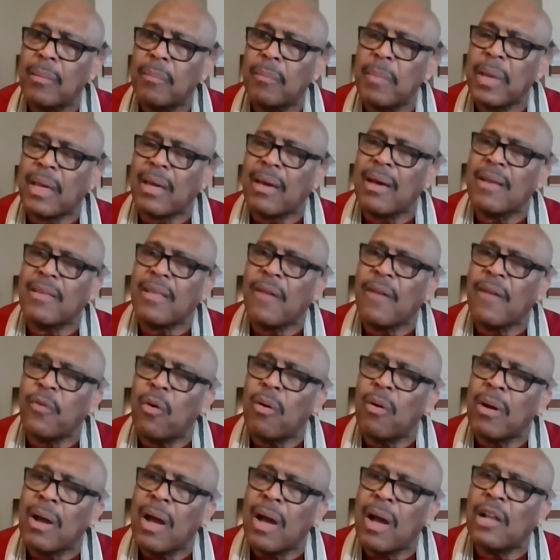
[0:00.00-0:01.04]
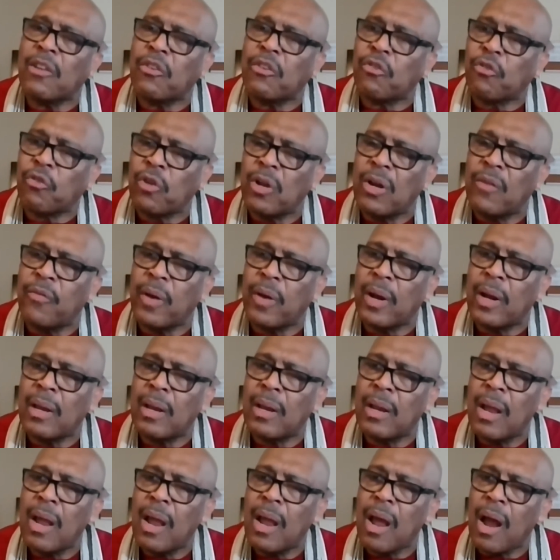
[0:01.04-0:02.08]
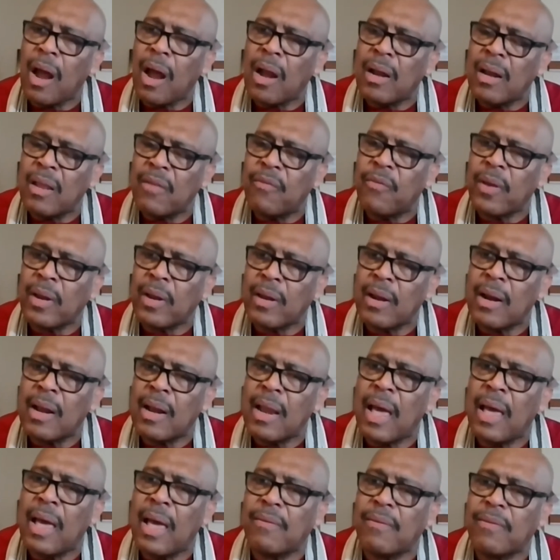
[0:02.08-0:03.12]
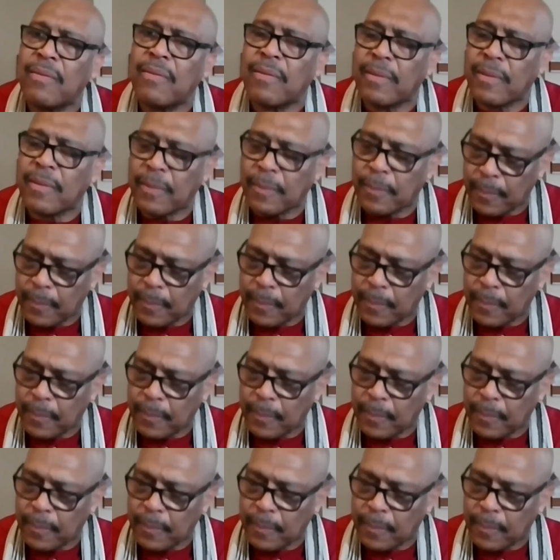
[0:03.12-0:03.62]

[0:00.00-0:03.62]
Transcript: because of how God's children are living their lives.